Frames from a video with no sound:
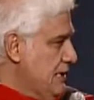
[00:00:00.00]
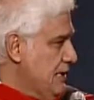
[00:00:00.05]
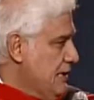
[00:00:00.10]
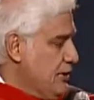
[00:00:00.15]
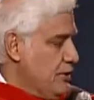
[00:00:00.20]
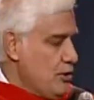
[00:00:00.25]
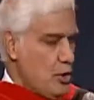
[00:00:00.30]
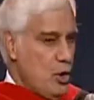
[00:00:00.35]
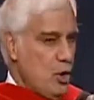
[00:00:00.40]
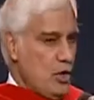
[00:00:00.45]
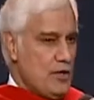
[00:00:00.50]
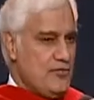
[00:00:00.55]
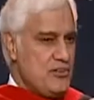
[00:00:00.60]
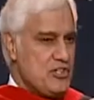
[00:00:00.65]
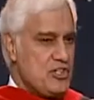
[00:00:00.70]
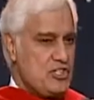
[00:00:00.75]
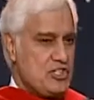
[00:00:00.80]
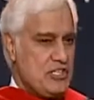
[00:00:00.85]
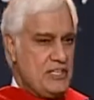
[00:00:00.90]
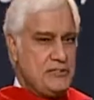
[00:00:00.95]
And all of a
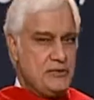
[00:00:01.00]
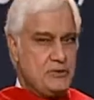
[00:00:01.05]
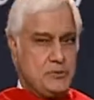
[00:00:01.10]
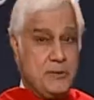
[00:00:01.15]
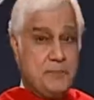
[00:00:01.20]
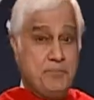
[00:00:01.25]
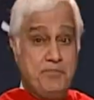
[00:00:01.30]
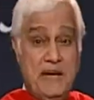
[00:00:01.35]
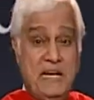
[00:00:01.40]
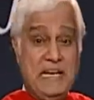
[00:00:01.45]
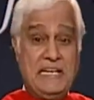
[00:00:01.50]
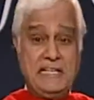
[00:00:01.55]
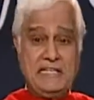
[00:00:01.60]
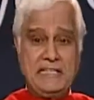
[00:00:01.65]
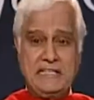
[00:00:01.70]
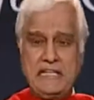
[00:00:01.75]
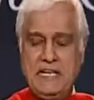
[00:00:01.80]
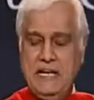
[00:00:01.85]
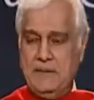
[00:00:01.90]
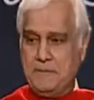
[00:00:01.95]
sudden
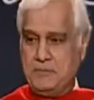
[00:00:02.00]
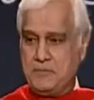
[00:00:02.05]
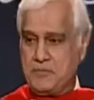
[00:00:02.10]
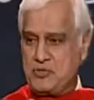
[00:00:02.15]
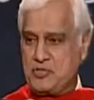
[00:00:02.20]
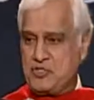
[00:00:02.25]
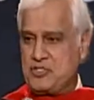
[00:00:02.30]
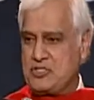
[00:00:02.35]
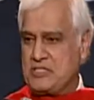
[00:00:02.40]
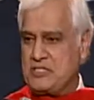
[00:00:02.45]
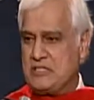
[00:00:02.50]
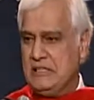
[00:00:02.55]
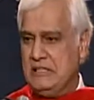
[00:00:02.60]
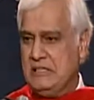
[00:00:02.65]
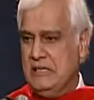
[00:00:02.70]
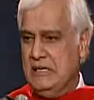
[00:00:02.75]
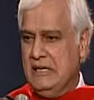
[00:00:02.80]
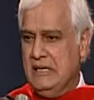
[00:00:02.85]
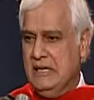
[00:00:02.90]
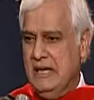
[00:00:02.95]
rebellion comes.
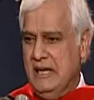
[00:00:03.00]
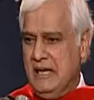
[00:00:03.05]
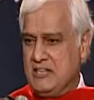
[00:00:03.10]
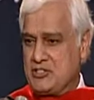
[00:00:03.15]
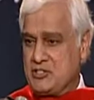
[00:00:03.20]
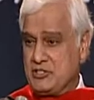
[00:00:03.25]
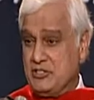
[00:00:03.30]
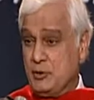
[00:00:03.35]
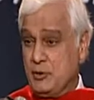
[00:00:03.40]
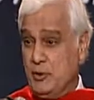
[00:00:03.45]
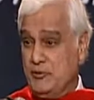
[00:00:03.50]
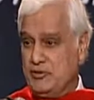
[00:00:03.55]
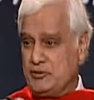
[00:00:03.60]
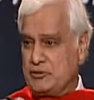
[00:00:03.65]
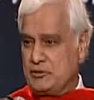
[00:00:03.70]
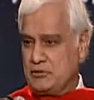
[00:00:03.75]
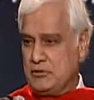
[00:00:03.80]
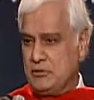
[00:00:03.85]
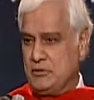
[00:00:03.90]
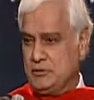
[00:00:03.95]
As they're
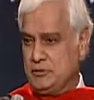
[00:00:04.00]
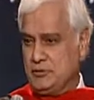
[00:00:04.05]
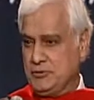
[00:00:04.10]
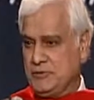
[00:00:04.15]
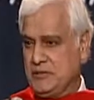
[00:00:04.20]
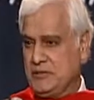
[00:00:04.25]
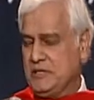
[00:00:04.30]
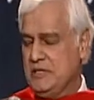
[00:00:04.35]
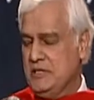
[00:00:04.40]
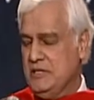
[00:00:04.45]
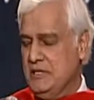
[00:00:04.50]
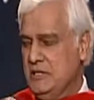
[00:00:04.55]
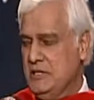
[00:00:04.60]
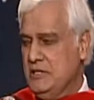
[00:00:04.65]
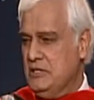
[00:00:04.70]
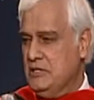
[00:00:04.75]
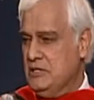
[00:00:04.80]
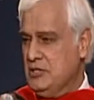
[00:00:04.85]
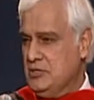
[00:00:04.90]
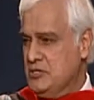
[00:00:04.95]
overthrown,
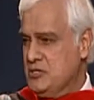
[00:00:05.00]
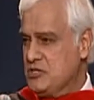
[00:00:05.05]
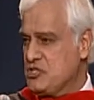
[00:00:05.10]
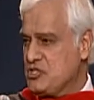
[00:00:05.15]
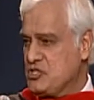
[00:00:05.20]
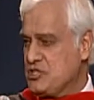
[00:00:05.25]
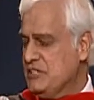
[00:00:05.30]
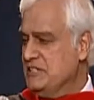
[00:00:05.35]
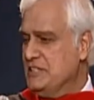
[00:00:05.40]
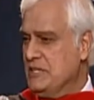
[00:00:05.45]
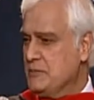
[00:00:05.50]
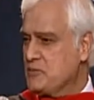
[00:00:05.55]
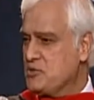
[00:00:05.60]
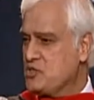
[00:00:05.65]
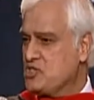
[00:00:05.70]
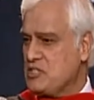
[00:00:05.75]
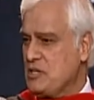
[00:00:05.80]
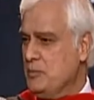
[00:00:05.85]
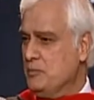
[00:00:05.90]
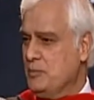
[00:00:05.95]
you just see them
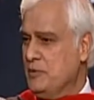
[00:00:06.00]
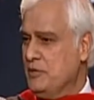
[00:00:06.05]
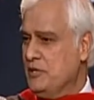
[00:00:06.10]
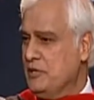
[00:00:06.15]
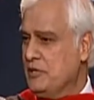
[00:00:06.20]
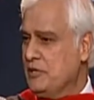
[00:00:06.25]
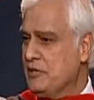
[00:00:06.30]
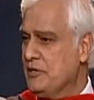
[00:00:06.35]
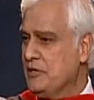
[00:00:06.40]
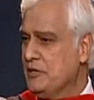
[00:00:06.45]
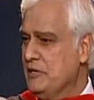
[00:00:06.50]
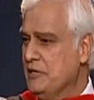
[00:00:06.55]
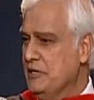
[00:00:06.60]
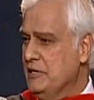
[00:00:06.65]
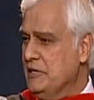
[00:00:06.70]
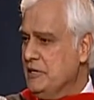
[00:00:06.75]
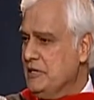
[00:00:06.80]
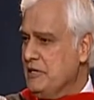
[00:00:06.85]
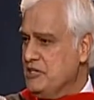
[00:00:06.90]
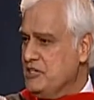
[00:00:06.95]
somewhere
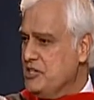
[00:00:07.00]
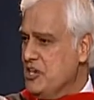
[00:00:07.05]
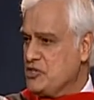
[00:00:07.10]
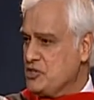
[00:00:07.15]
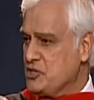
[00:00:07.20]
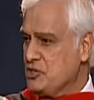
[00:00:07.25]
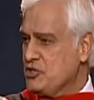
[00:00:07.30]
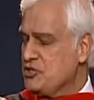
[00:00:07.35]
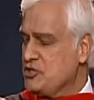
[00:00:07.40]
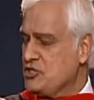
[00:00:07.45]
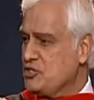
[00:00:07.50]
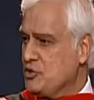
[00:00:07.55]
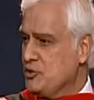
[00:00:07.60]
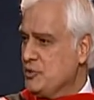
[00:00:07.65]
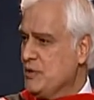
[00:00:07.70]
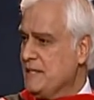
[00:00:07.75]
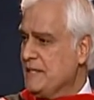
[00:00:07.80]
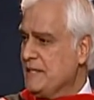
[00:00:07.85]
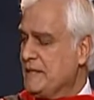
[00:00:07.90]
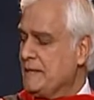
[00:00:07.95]
in desert
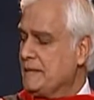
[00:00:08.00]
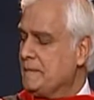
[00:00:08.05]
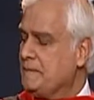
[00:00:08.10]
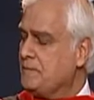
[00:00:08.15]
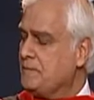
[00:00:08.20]
terrain.